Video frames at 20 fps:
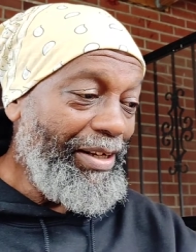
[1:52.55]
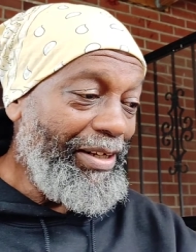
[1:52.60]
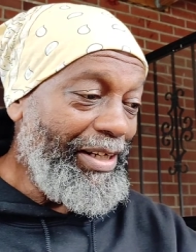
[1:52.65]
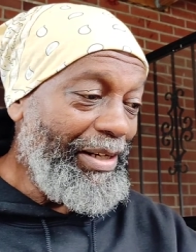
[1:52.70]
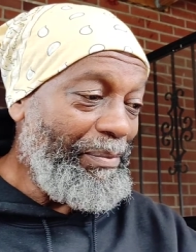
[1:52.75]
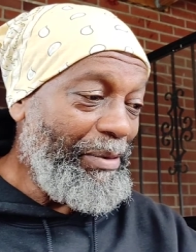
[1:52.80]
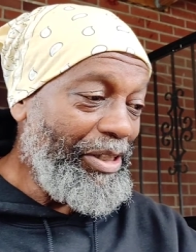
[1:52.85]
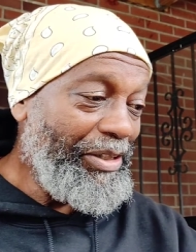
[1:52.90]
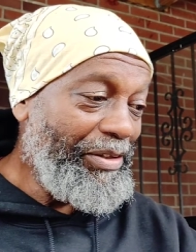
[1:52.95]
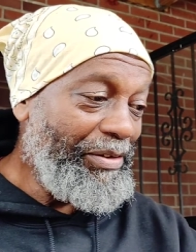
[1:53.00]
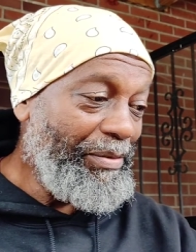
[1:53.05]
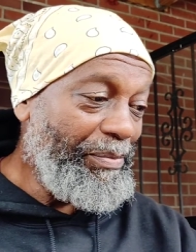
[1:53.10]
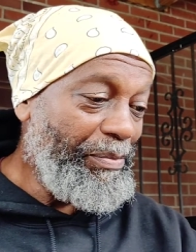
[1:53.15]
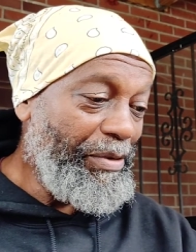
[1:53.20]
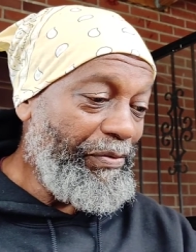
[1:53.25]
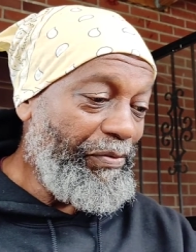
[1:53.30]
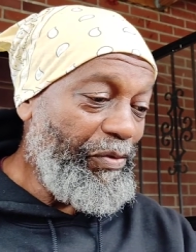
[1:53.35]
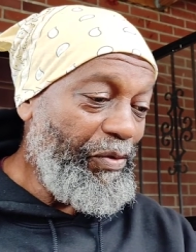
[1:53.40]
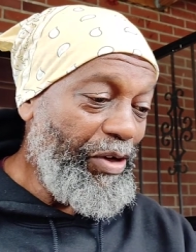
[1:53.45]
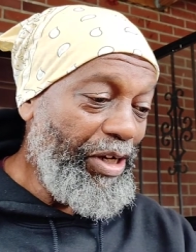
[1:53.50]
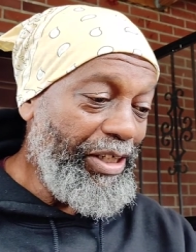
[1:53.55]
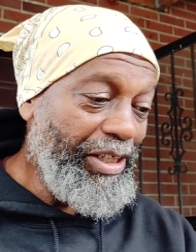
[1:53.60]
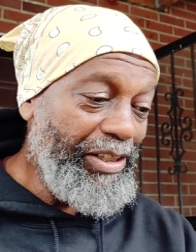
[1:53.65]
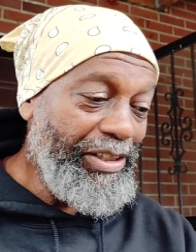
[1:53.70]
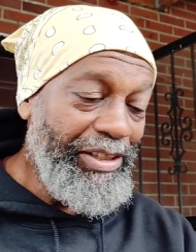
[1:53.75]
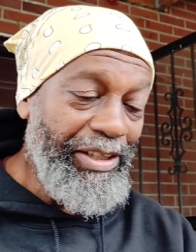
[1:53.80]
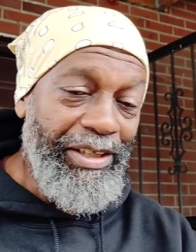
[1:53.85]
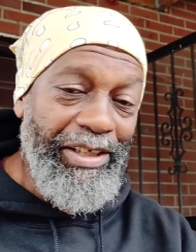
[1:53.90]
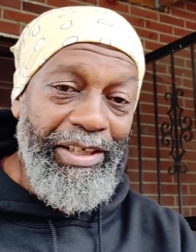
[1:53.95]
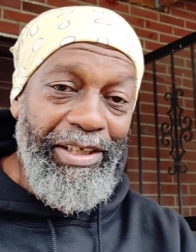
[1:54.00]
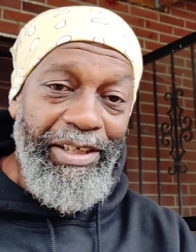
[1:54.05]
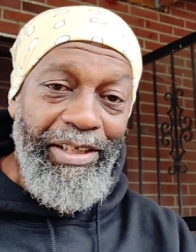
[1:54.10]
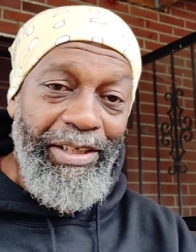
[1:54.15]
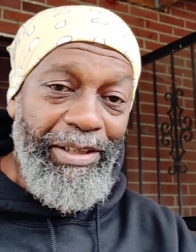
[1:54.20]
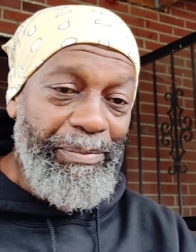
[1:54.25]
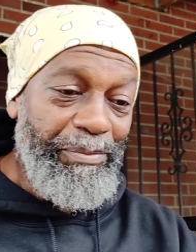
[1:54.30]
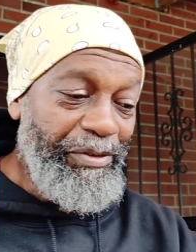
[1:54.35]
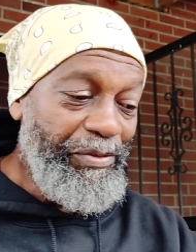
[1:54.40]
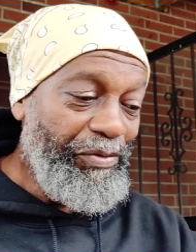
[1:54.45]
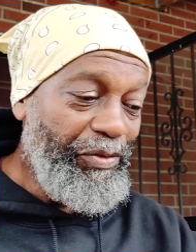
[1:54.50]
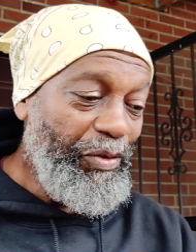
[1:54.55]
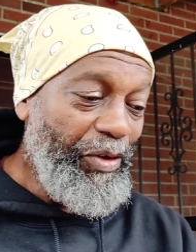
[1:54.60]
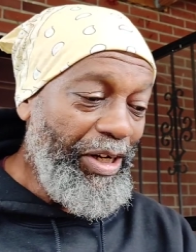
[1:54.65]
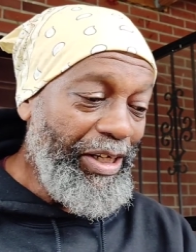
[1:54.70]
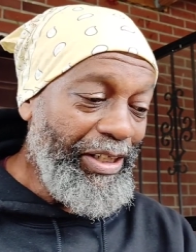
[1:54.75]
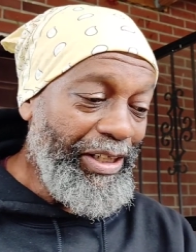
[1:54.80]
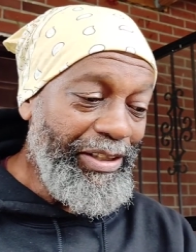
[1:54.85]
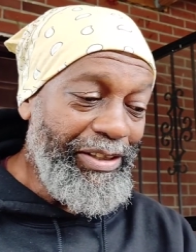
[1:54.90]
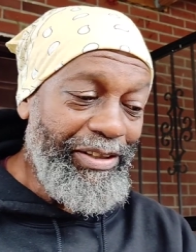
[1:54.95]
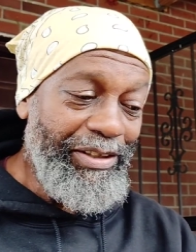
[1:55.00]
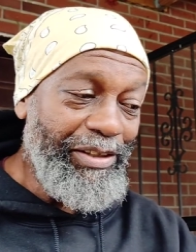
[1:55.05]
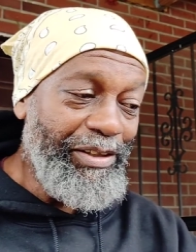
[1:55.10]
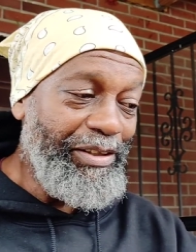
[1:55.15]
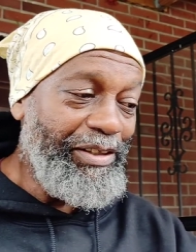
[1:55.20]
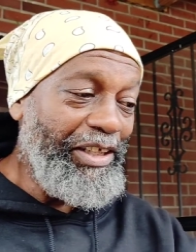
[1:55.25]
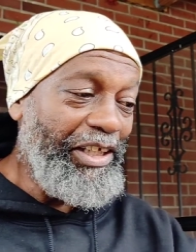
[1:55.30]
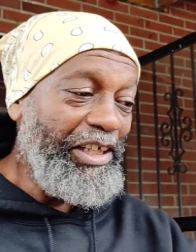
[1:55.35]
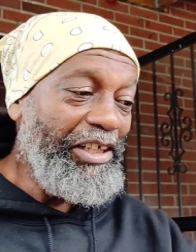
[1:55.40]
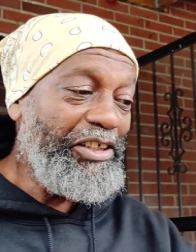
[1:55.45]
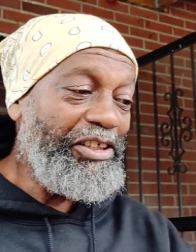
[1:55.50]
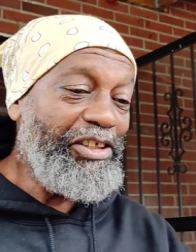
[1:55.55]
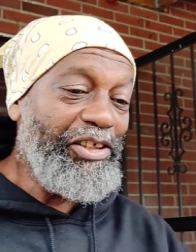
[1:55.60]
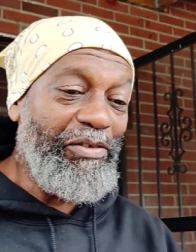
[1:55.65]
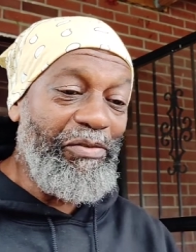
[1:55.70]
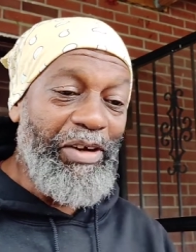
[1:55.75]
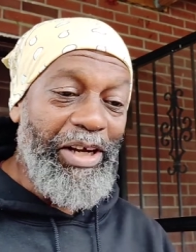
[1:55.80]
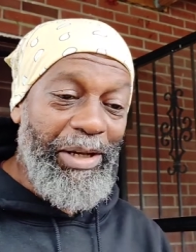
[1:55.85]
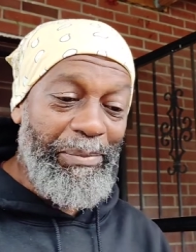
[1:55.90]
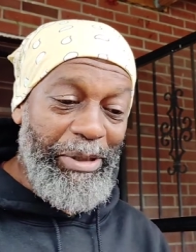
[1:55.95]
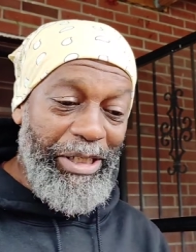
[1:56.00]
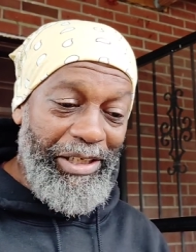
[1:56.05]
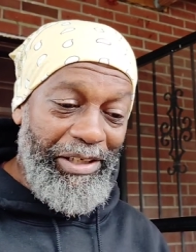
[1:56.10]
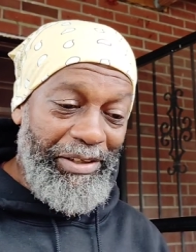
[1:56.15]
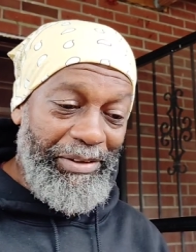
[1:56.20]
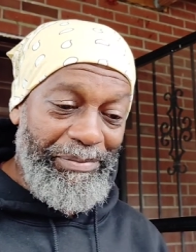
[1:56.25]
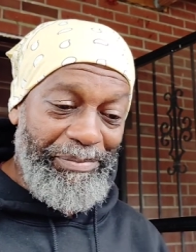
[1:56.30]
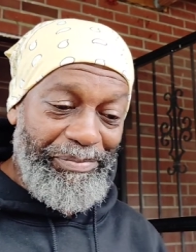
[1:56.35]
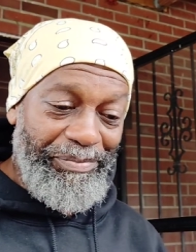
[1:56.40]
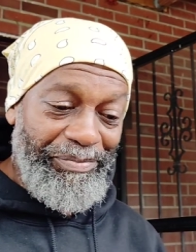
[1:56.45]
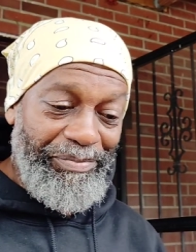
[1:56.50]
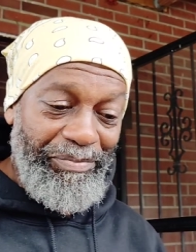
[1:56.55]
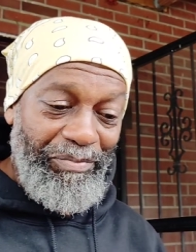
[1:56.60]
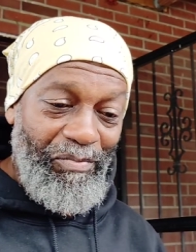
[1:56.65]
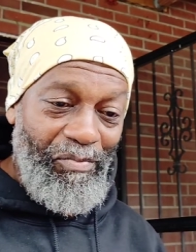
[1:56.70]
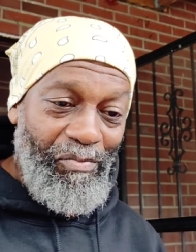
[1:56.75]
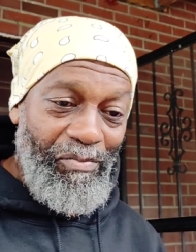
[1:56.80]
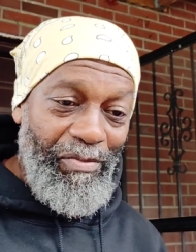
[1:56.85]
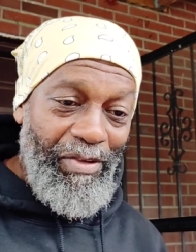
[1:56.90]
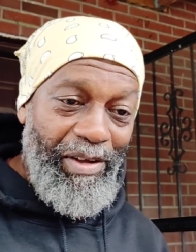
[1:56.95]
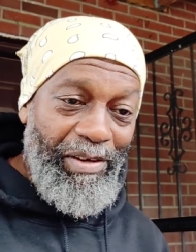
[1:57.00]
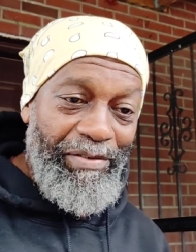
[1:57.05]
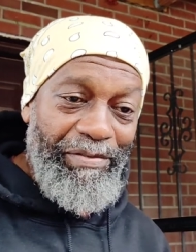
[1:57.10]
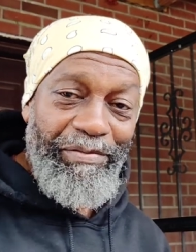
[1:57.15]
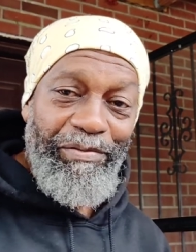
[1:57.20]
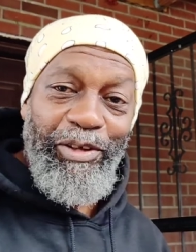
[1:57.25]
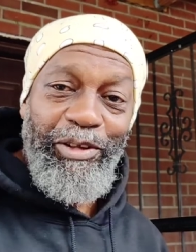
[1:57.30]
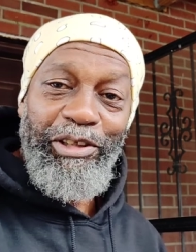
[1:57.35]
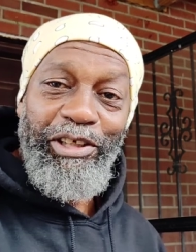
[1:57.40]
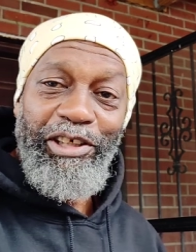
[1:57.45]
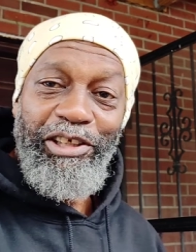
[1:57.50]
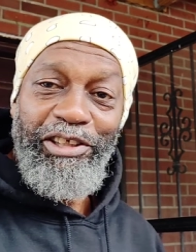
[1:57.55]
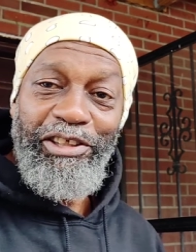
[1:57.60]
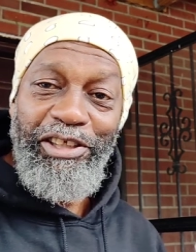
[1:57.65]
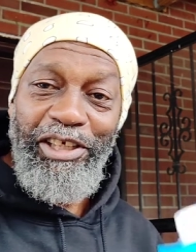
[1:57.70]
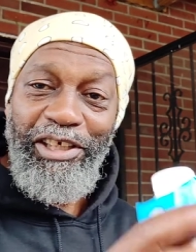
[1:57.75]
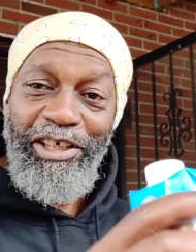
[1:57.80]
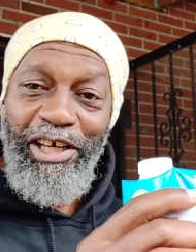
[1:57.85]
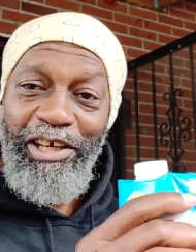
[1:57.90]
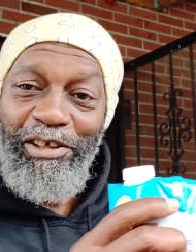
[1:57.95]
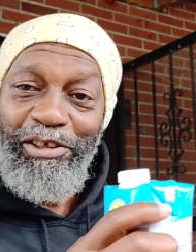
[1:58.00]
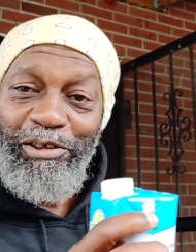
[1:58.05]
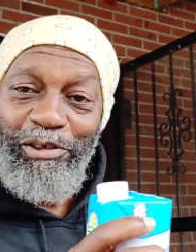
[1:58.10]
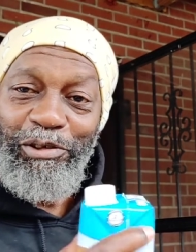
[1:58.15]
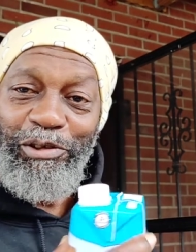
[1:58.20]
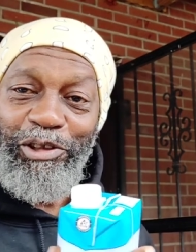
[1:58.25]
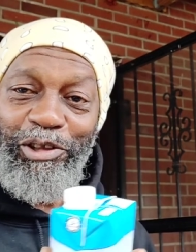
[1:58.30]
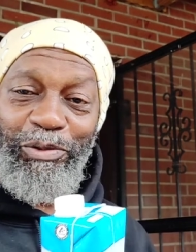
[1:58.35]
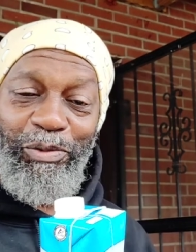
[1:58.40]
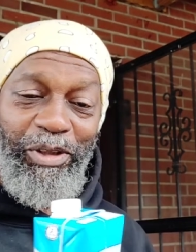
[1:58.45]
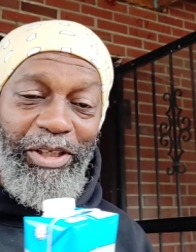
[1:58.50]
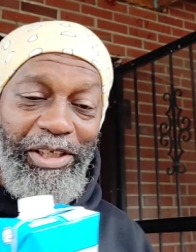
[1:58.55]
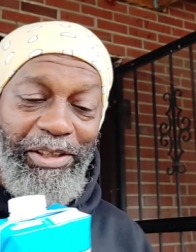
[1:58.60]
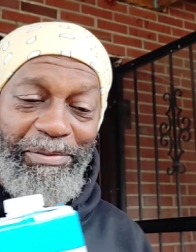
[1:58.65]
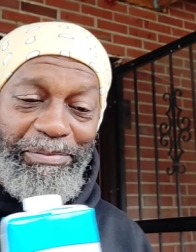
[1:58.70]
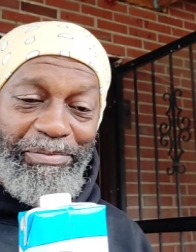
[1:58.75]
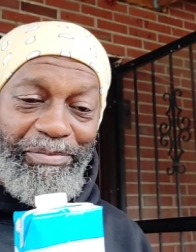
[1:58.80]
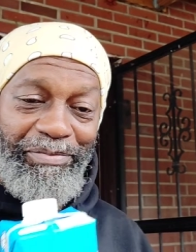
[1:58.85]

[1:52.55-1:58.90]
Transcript: Let me before I get to, before I get to the Instagramming, first let's take our little swig.